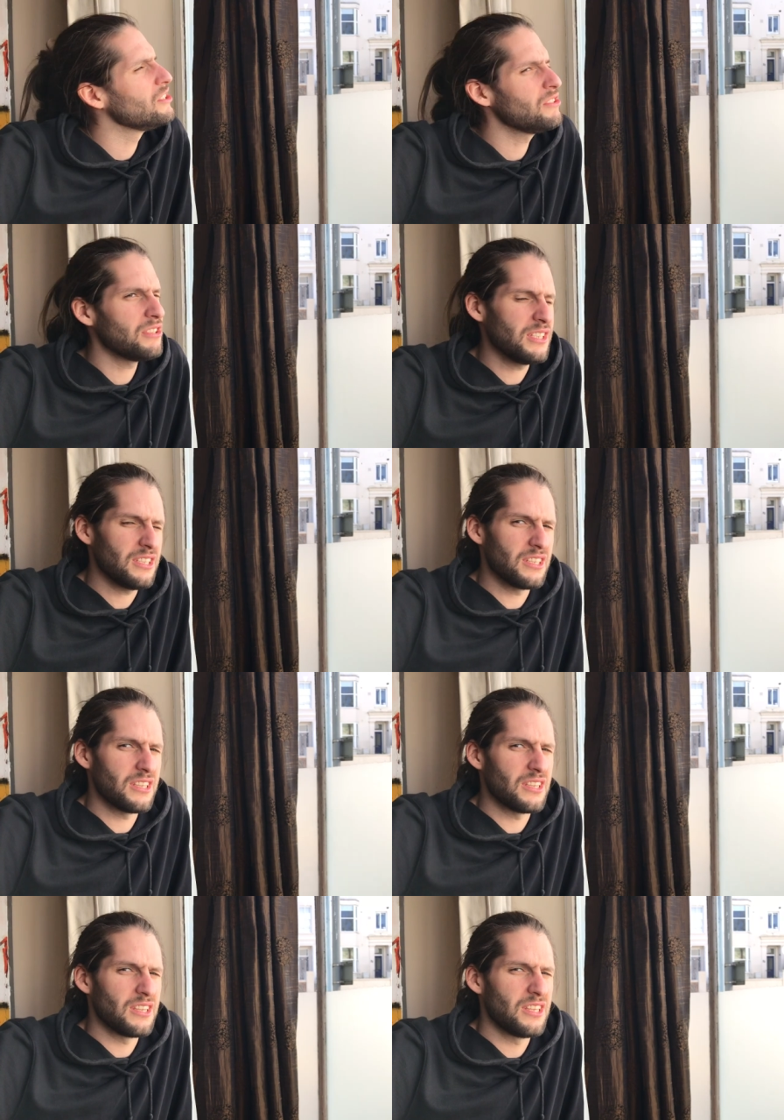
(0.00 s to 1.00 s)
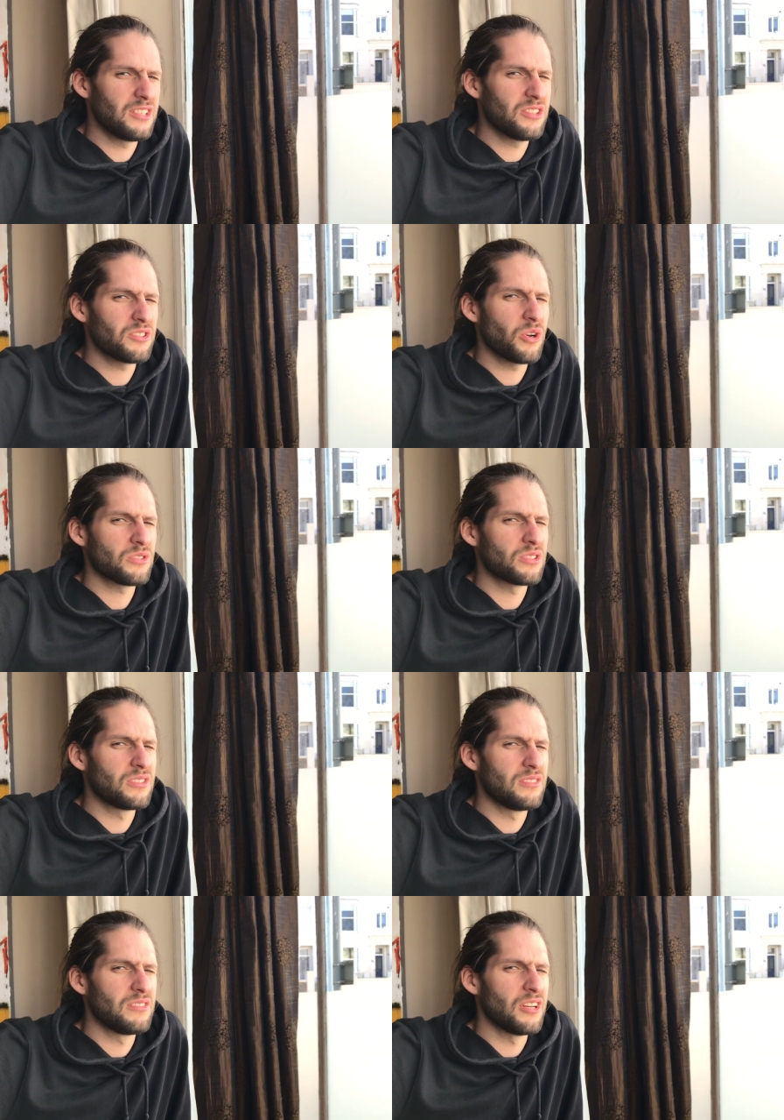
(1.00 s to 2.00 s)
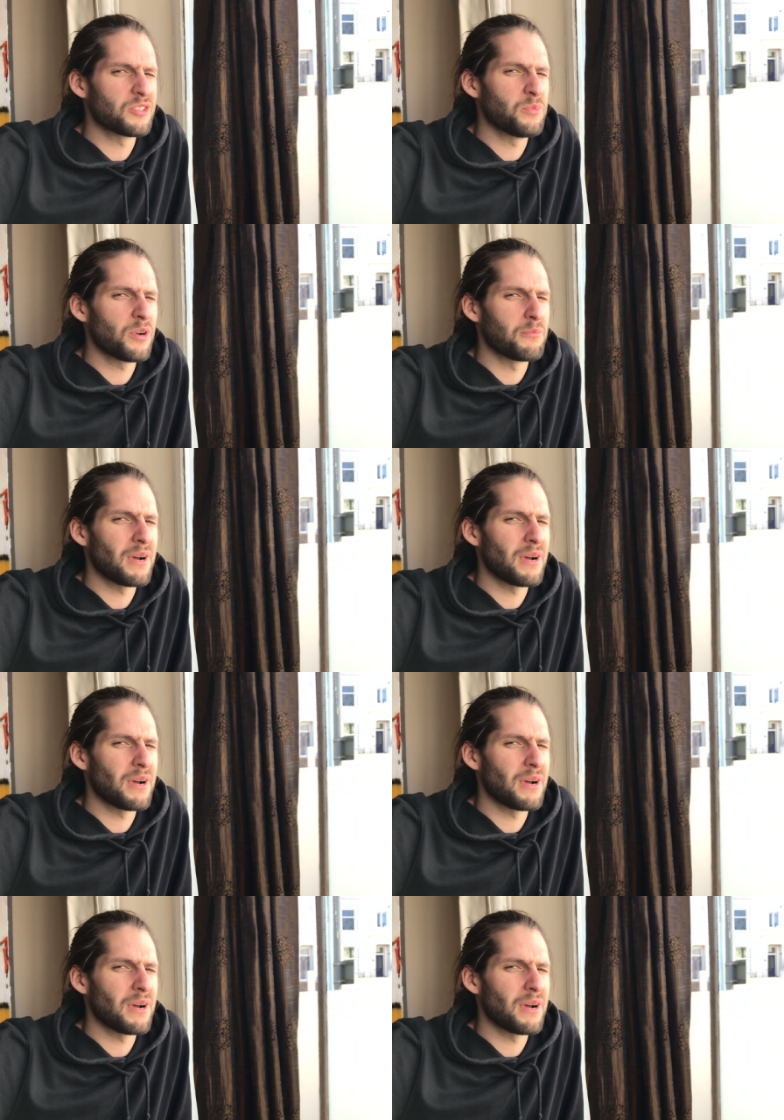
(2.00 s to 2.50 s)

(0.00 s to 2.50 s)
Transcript: Do you think this is God's judgment on